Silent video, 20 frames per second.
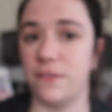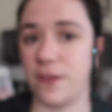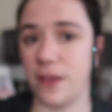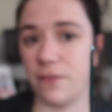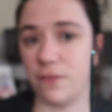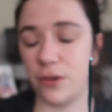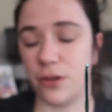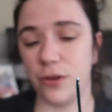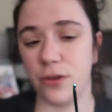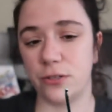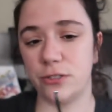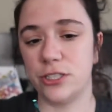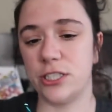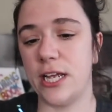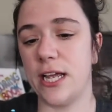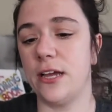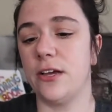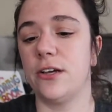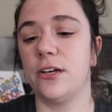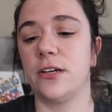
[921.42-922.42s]
favorite
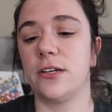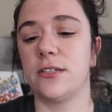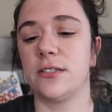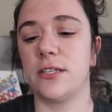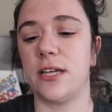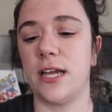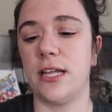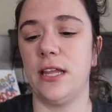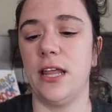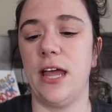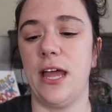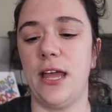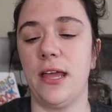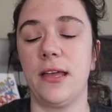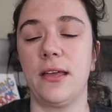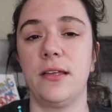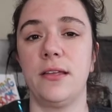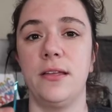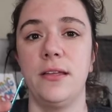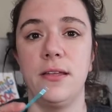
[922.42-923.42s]
crochet hooks. I
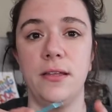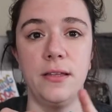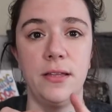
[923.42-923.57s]
like